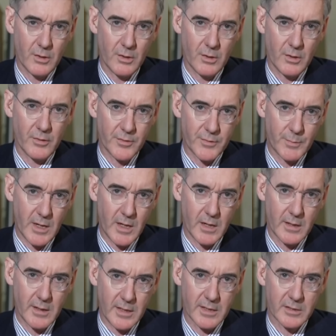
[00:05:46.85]
Not by
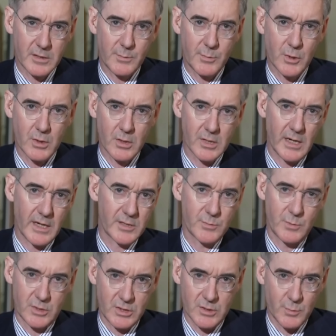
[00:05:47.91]
unelected
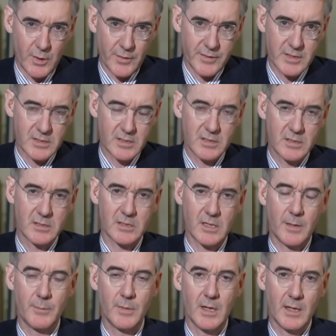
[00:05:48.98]
bureaucrats, which is what this is
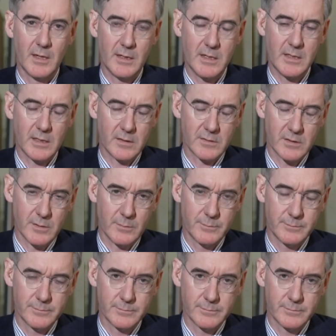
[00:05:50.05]
leading to.